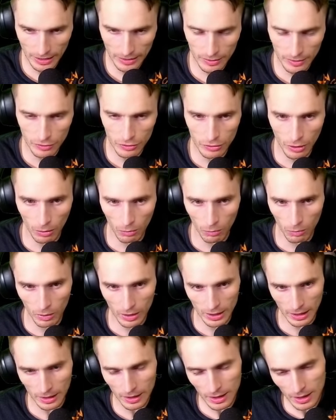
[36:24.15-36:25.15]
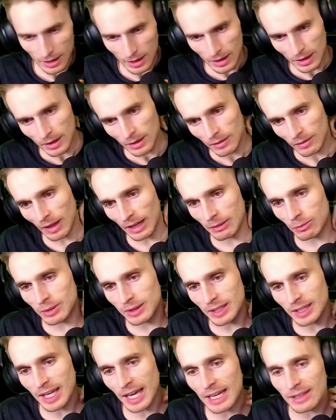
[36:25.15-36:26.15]
Because you don't want to, like with
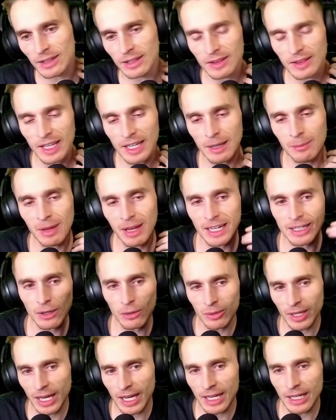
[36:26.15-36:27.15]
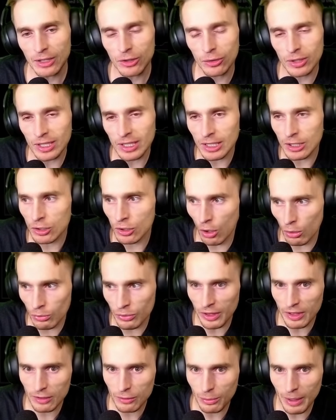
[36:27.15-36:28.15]
the Caitlyn thing, I'm like, okay, you're going to go
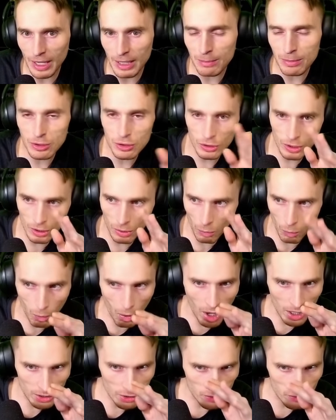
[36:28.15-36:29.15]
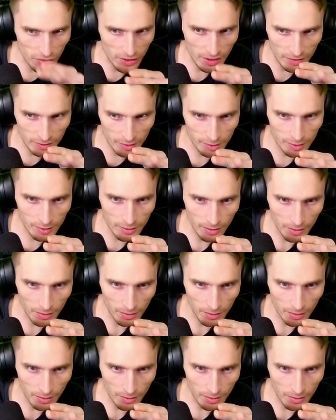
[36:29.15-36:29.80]
this way, but you're going to watch this,